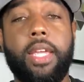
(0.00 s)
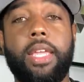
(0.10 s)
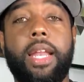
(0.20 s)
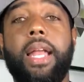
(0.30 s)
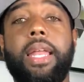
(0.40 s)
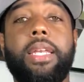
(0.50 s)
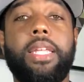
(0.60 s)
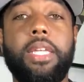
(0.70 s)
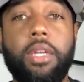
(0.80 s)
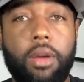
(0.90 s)
Get out that
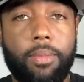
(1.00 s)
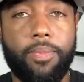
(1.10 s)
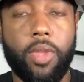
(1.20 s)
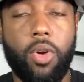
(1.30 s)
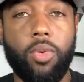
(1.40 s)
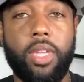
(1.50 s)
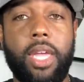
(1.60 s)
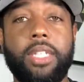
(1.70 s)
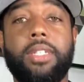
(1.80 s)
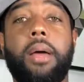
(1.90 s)
DM.
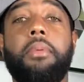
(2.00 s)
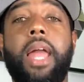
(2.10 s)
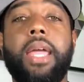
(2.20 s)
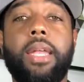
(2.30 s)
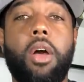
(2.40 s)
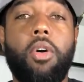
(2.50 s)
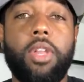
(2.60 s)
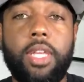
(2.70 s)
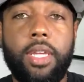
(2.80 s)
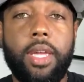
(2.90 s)
Okay, stop liking all
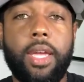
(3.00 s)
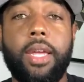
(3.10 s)
these